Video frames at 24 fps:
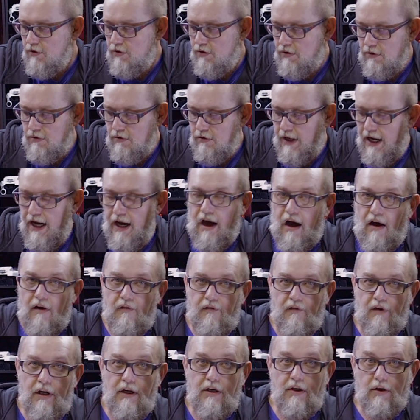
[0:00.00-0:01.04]
to
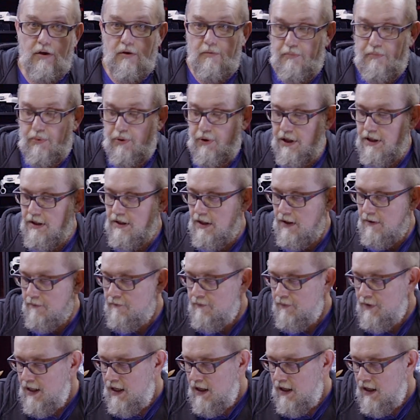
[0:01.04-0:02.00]
have a good printing,